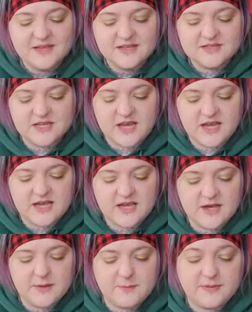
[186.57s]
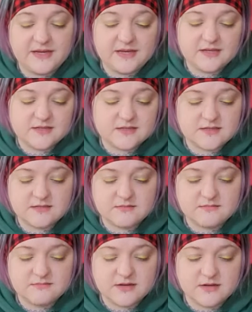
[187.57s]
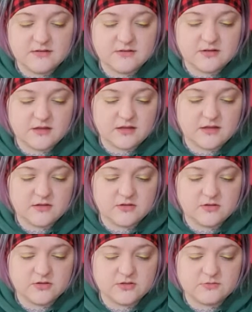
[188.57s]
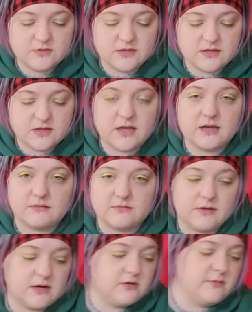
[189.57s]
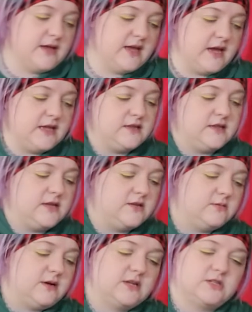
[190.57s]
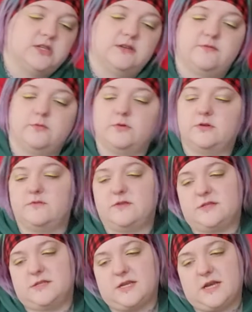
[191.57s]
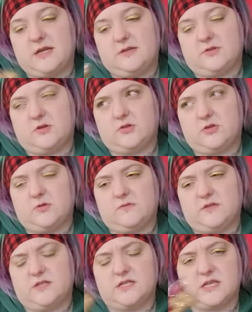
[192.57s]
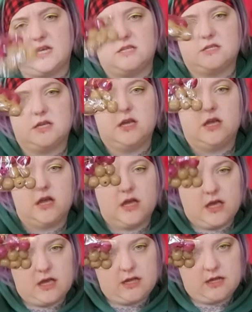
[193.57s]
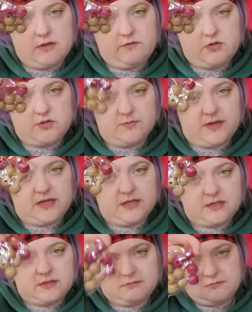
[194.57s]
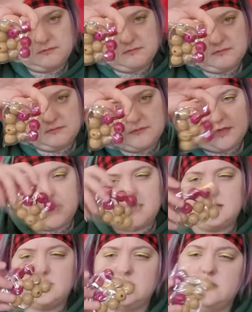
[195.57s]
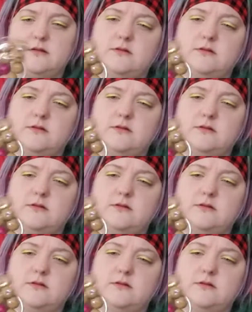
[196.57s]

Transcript: So yeah, beads are another thing that goes with like macrame, and they do actually, for one of the designs or two of the designs, give you some beads and a